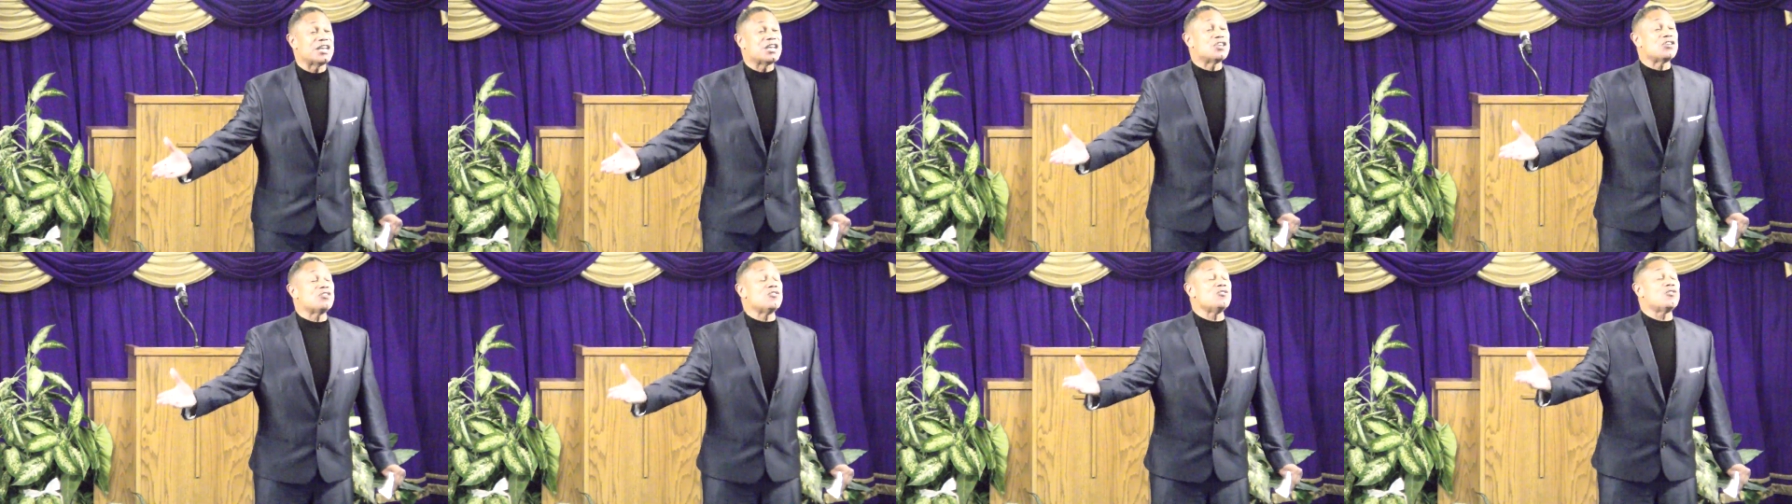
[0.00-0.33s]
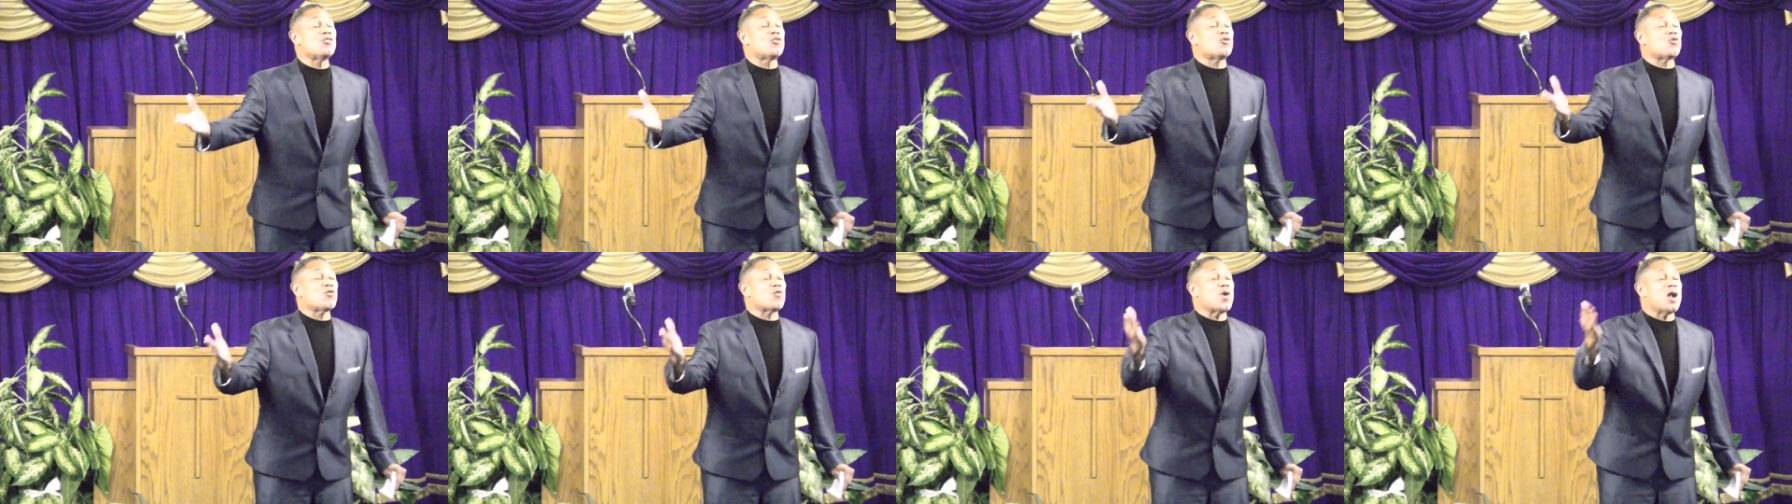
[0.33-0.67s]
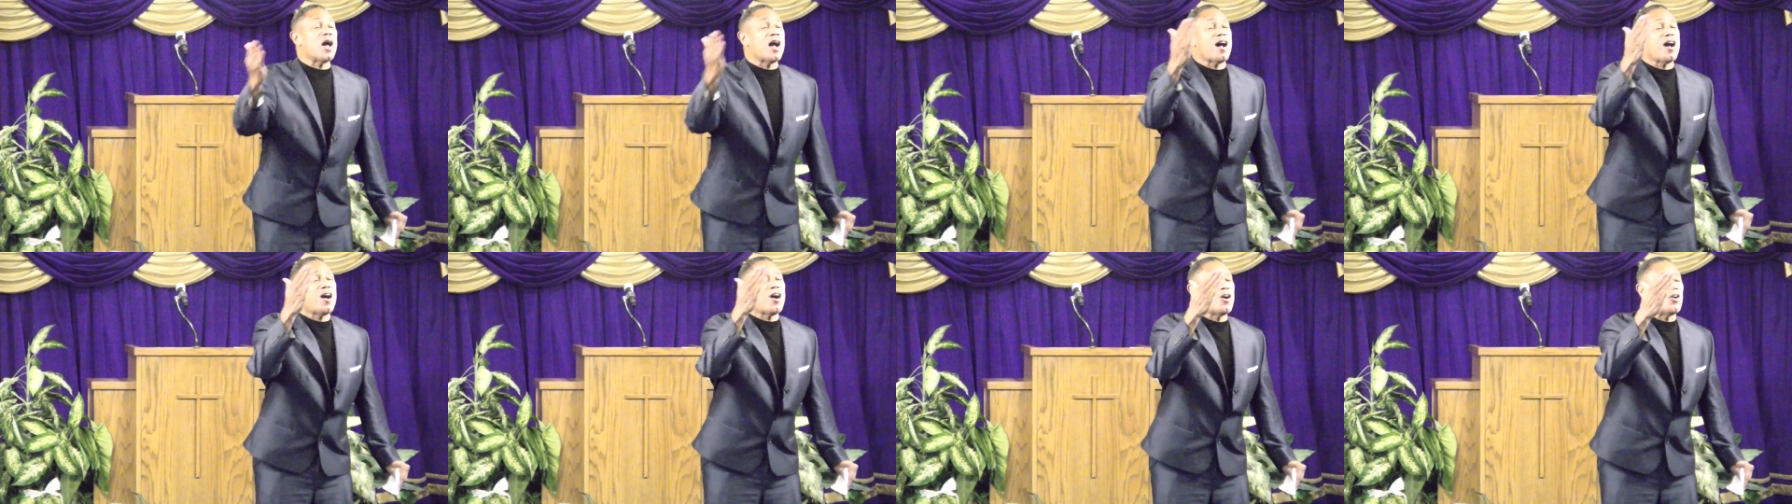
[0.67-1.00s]
you
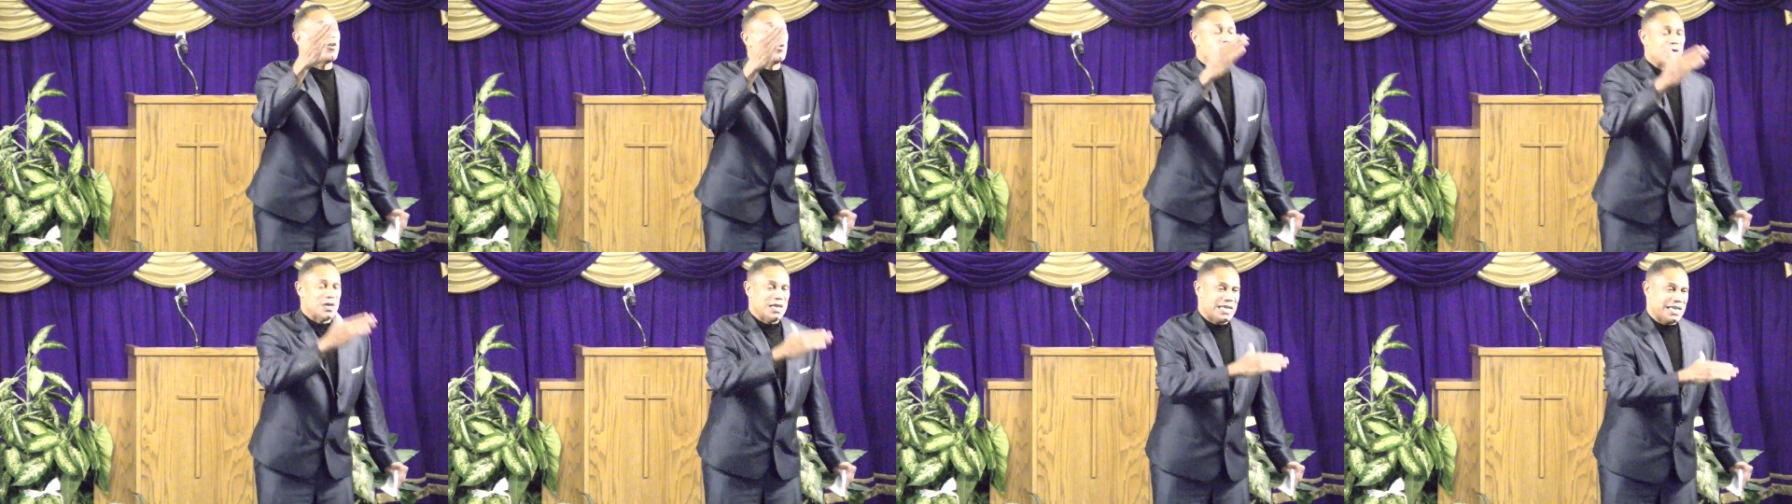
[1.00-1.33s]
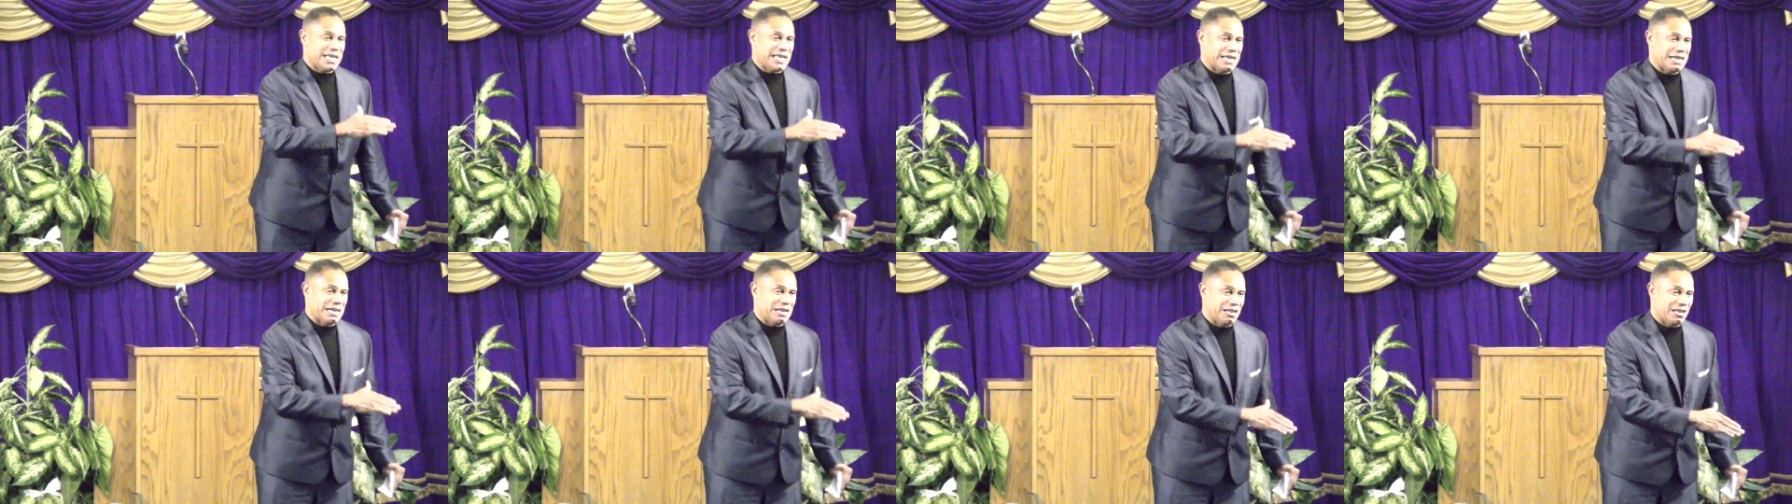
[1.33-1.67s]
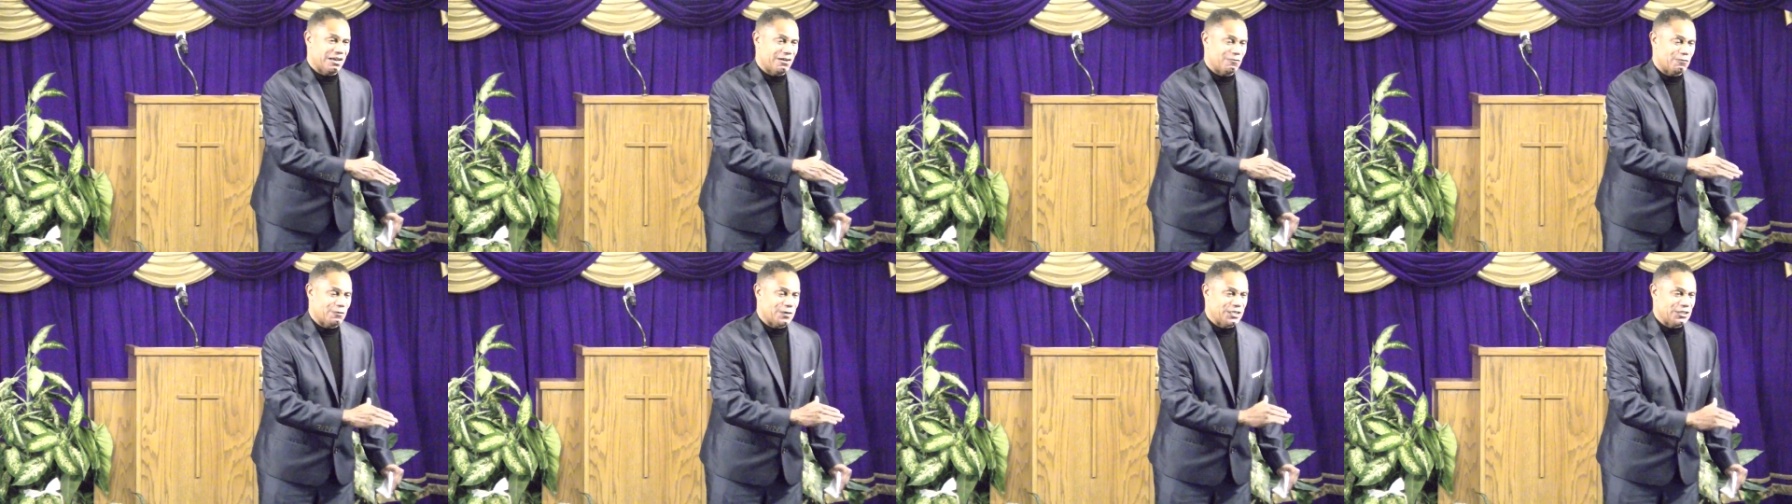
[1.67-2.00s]
grow in
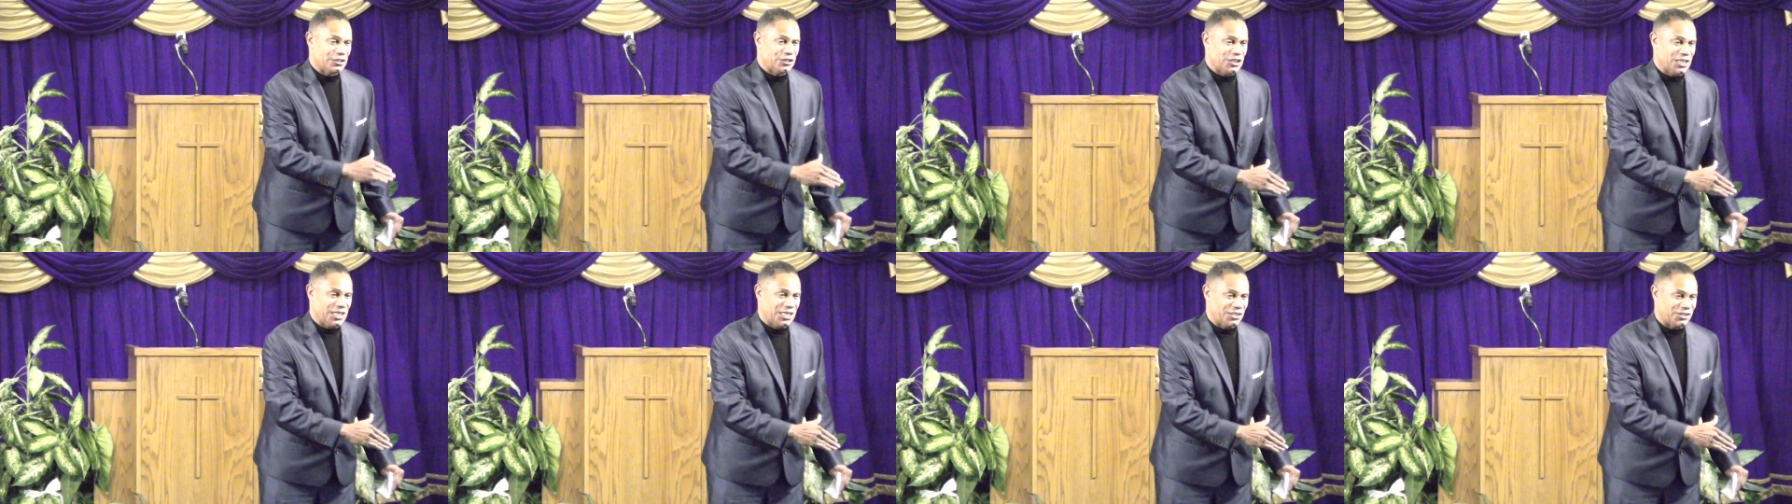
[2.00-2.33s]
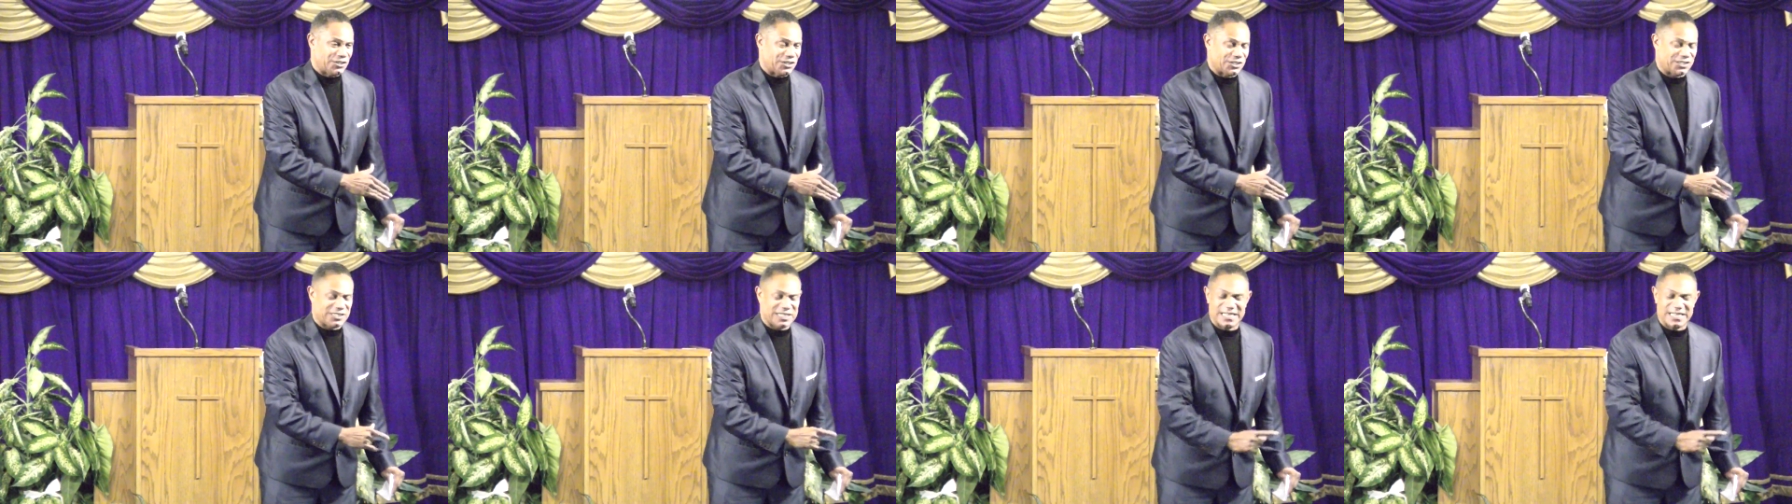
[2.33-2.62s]
love with Jesus.